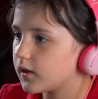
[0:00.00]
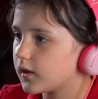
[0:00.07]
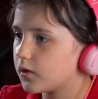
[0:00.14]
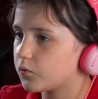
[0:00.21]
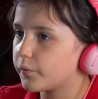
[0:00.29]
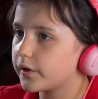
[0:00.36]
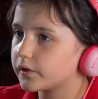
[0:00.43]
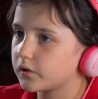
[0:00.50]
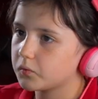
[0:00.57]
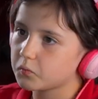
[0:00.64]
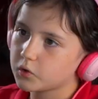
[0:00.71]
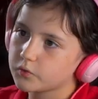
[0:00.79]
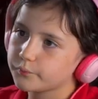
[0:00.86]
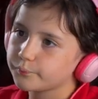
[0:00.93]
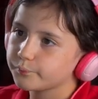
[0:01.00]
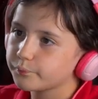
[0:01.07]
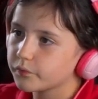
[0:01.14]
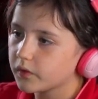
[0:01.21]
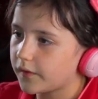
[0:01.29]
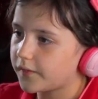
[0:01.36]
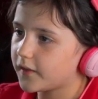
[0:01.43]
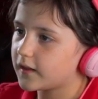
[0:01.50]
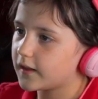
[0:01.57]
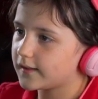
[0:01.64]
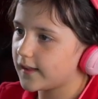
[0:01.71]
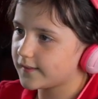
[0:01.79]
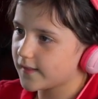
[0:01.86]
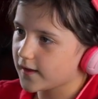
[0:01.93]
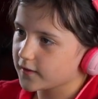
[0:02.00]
and regular mode. I think I like